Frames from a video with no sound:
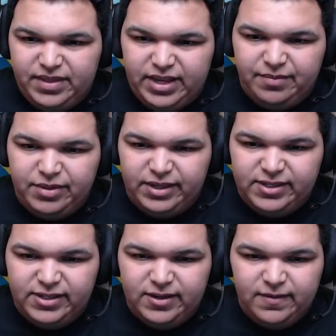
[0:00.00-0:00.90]
Like,
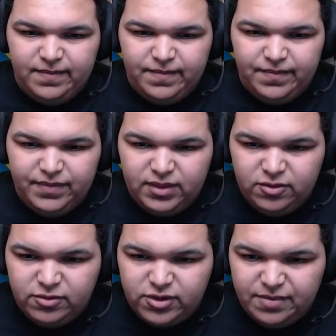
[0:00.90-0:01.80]
please.
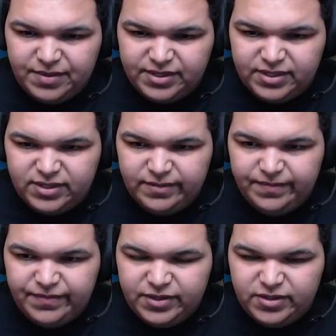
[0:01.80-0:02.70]
2 star pieces.
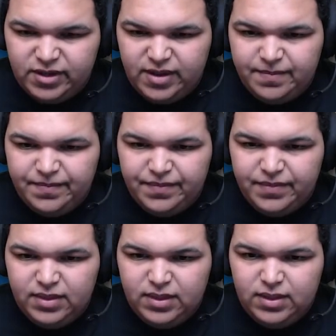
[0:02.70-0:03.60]
Snom.
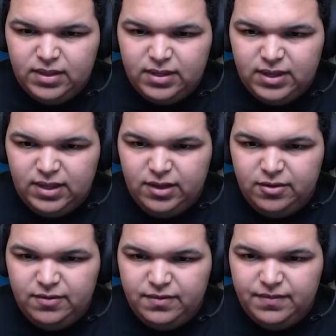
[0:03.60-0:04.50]

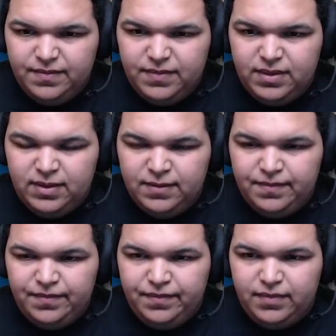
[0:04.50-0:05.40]
Hello.
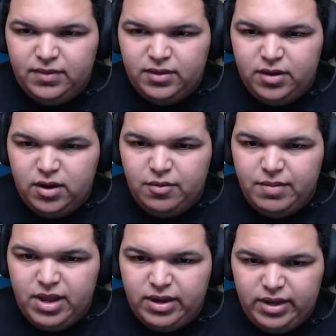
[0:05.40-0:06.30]

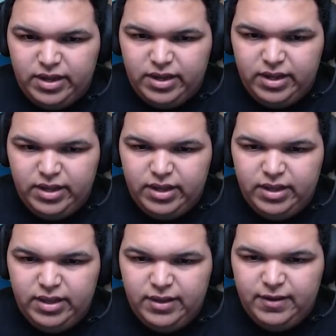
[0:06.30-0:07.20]
Darumaka.
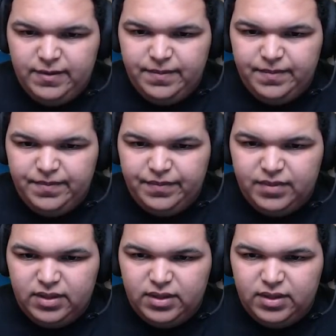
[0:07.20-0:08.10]

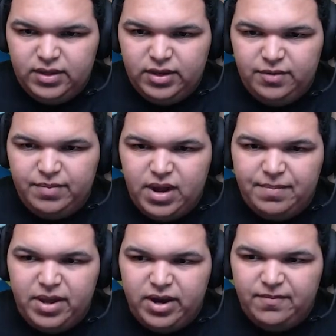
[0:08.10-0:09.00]
Can you
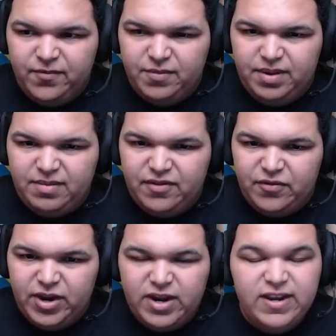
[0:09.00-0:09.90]
pop on up for me, my
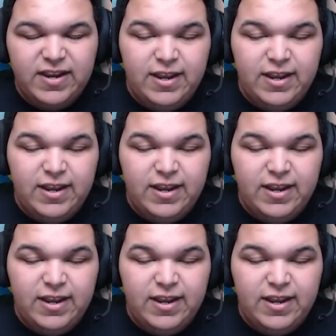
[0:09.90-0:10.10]
friend?